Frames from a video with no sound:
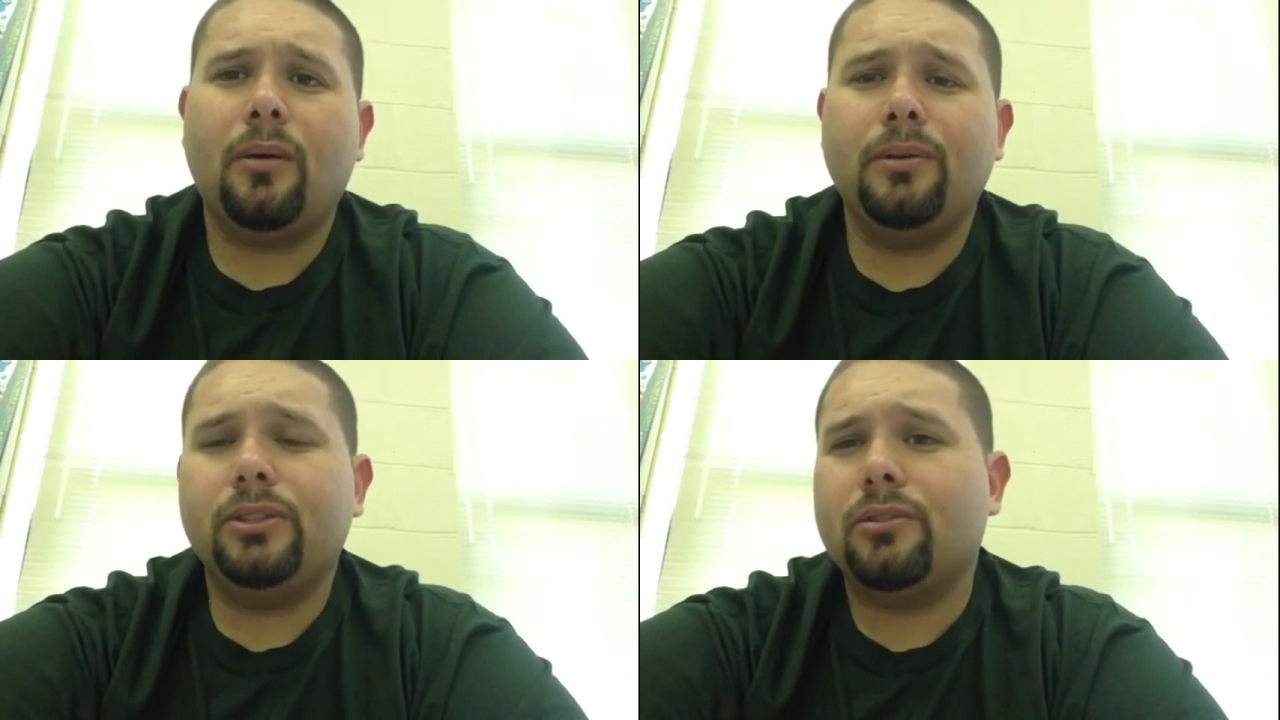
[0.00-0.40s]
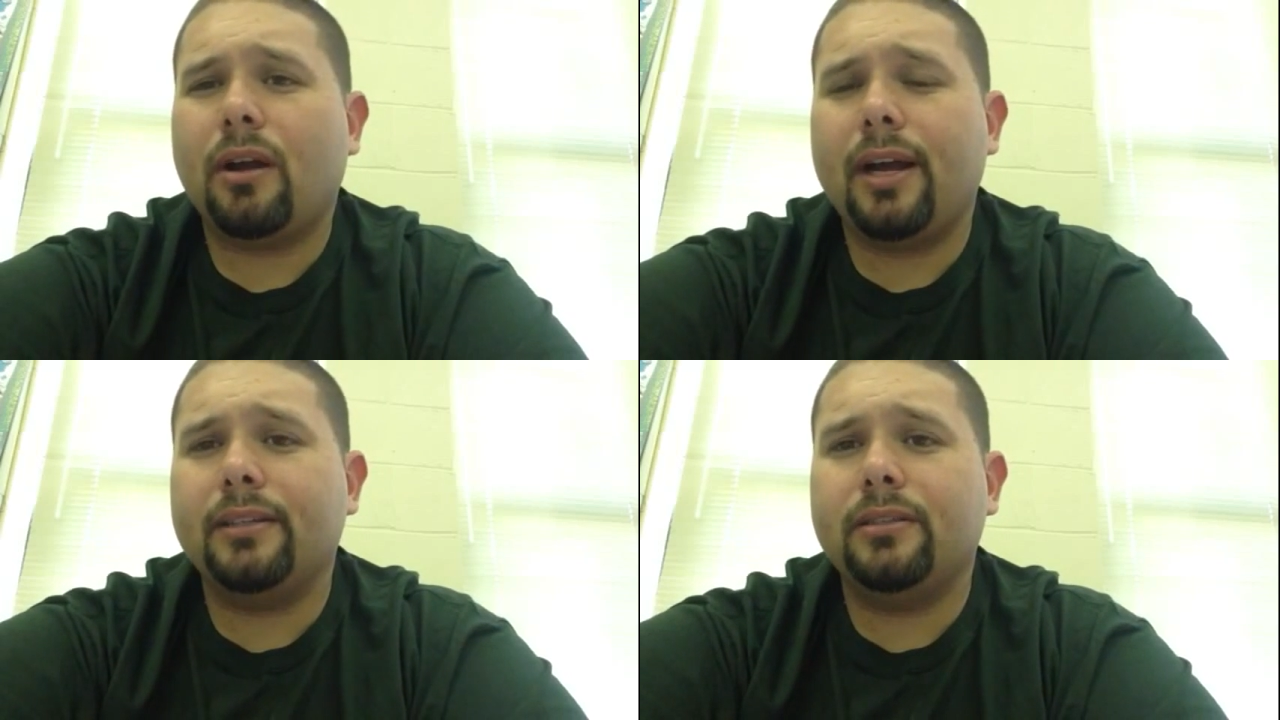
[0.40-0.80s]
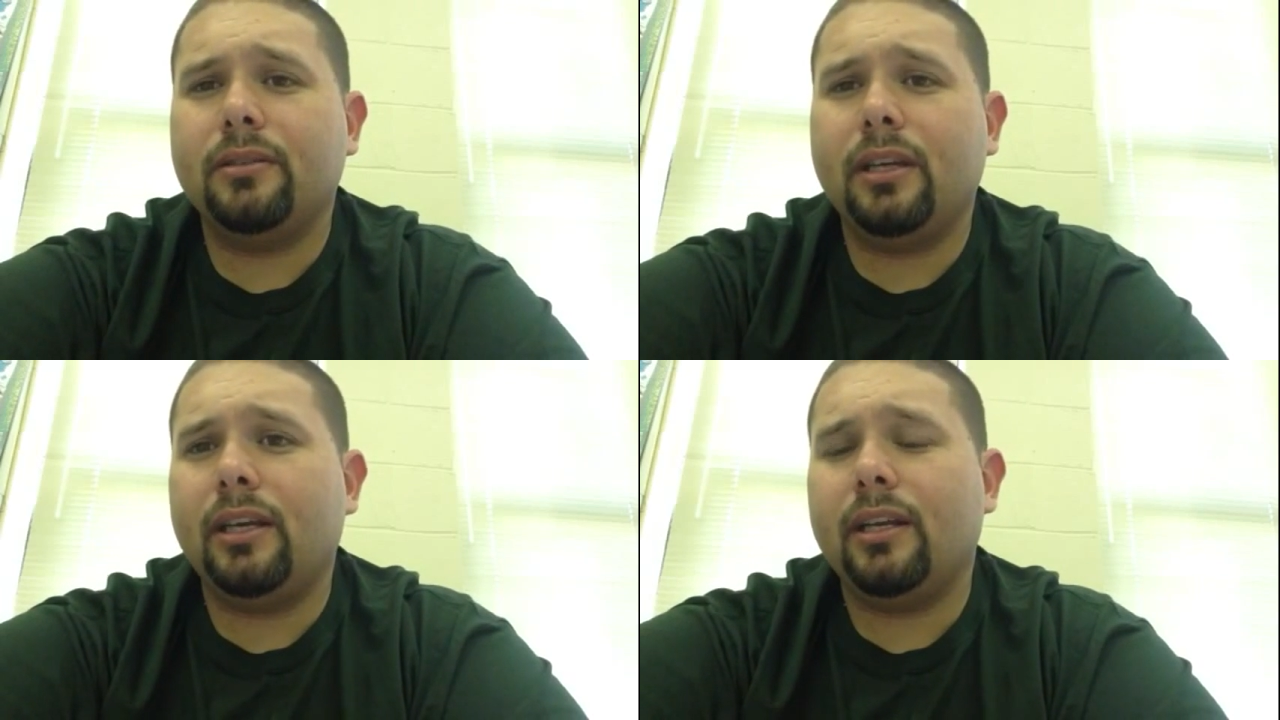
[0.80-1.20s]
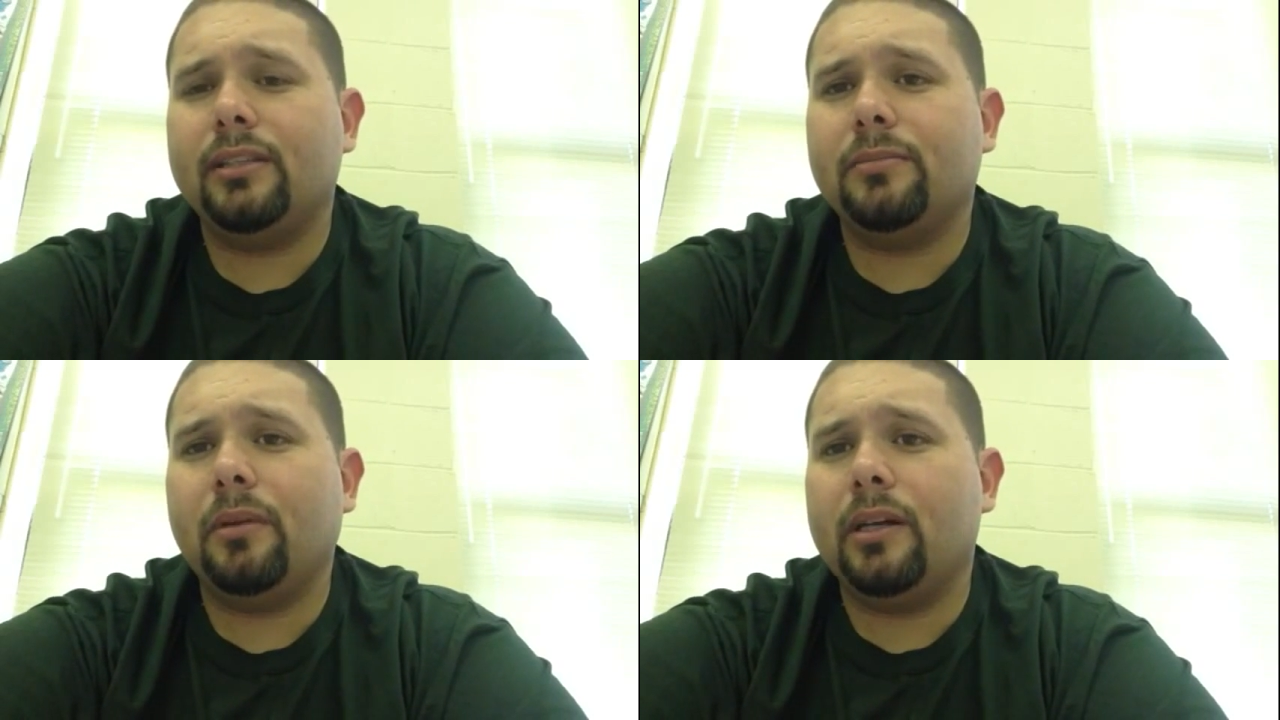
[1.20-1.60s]
who's trying to get
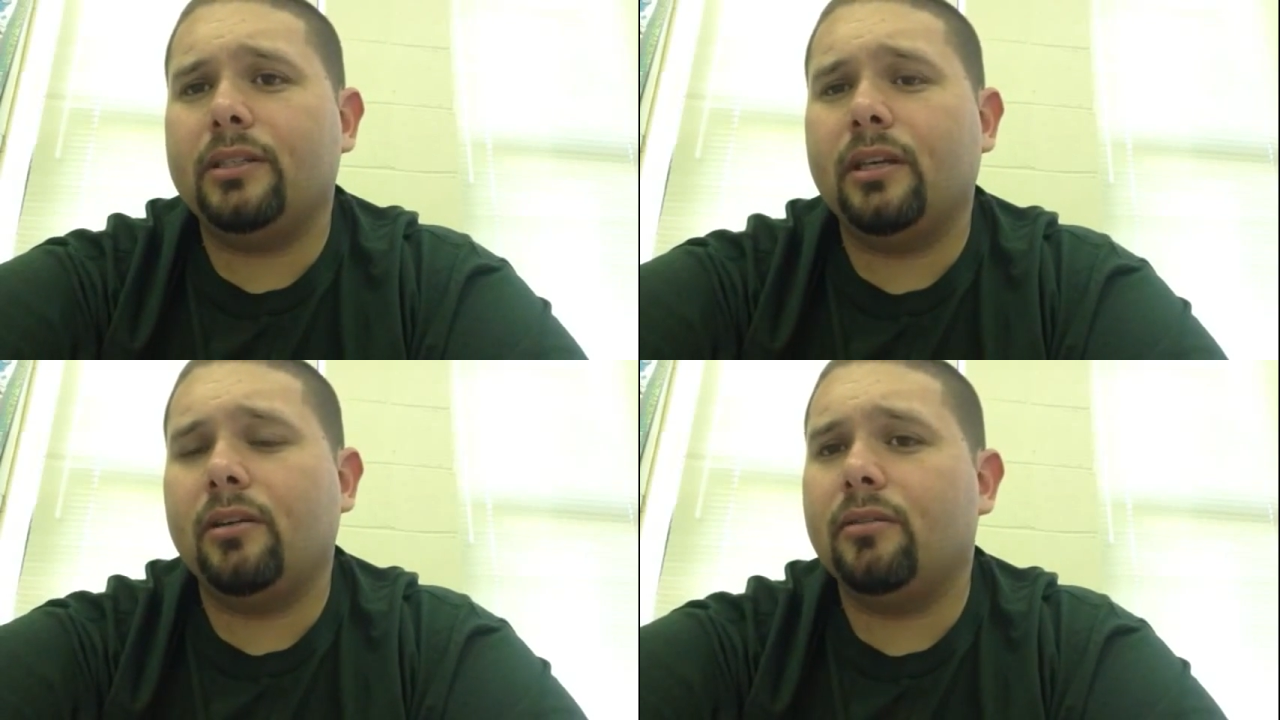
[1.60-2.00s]
as much